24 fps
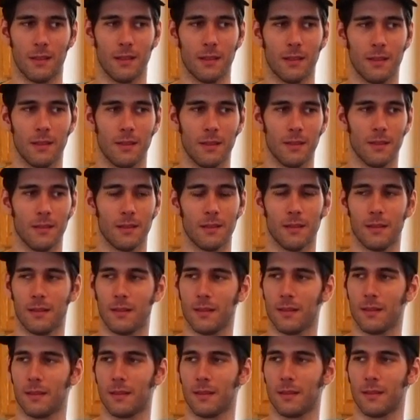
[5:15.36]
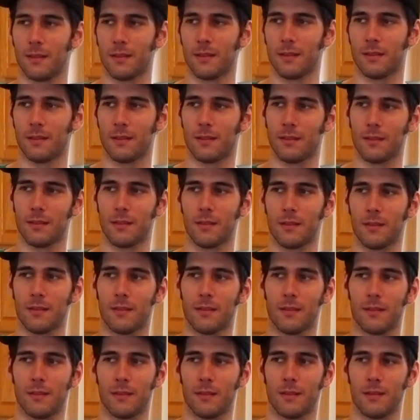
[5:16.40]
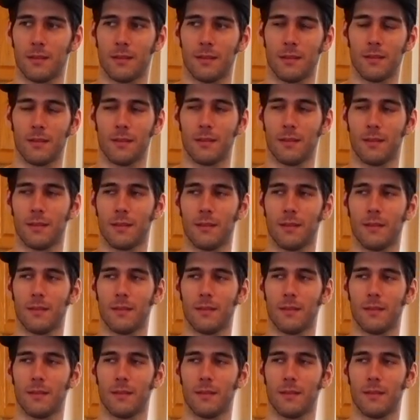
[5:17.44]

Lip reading: (silent)